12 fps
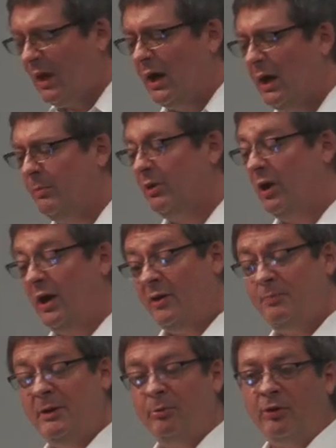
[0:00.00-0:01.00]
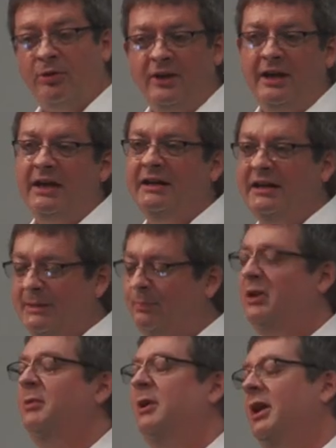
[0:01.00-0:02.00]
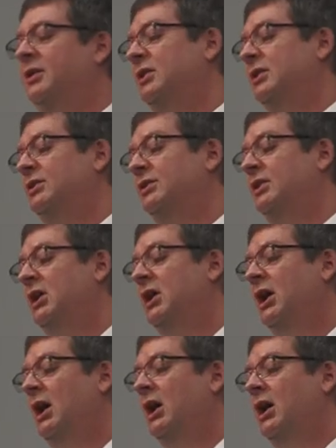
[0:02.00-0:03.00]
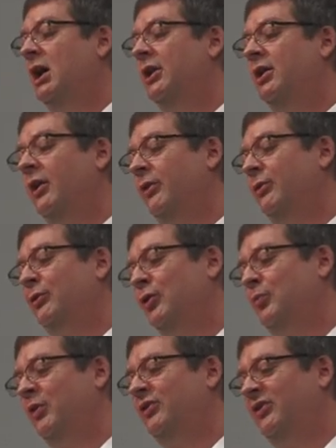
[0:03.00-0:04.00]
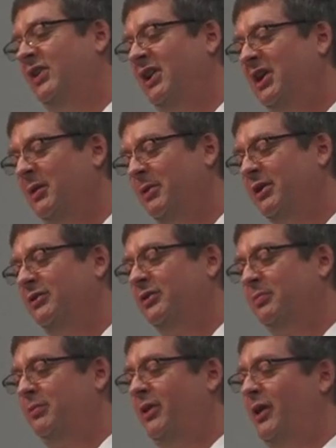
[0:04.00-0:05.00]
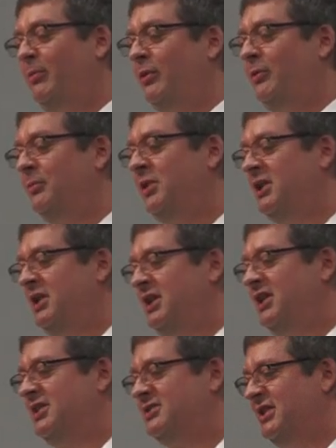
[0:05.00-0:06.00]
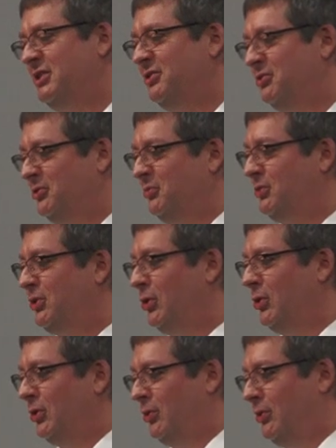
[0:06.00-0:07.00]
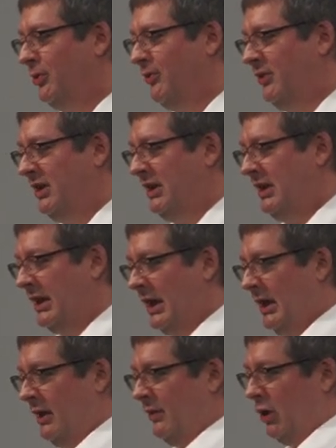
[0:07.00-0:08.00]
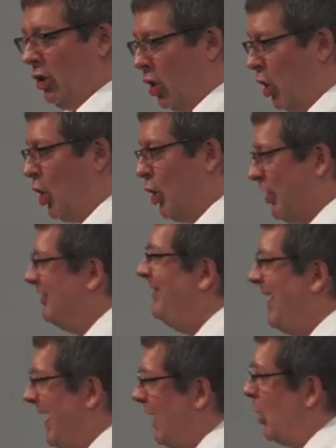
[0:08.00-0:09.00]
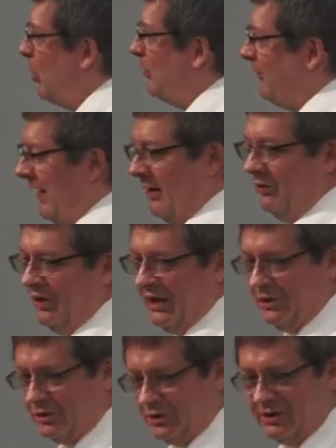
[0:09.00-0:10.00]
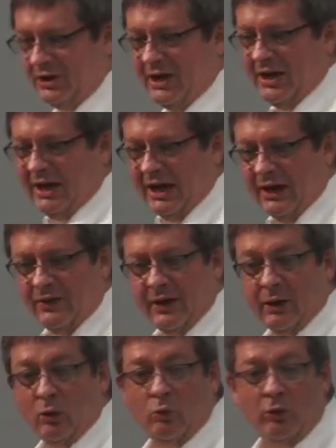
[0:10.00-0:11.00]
uh, but a lot of people are thinking deeply about this. Uh, another group that's thinking about this problem is a group called the, uh, the Long Now Foundation, and they're